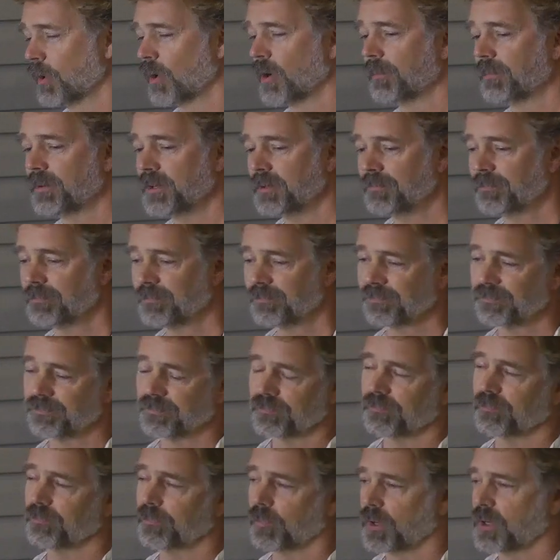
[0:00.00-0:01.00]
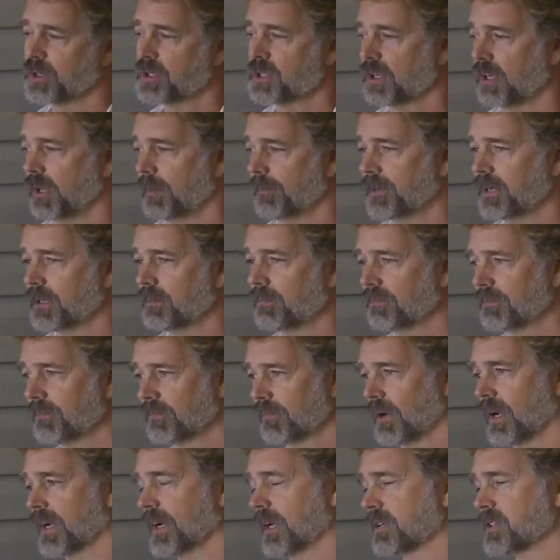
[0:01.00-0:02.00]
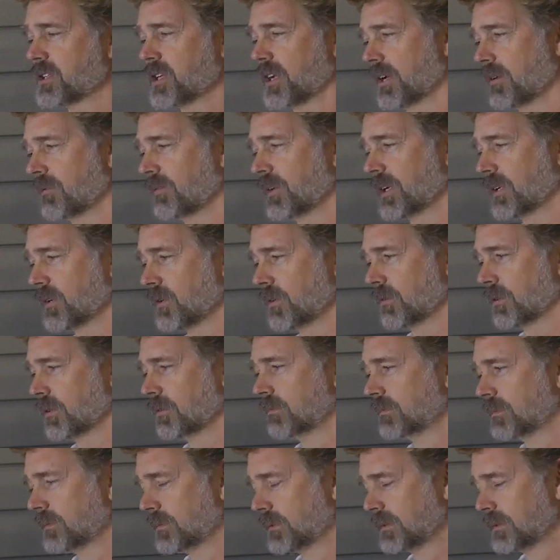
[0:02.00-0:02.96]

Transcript: Burnaby, British Columbia, right outside of Vancouver.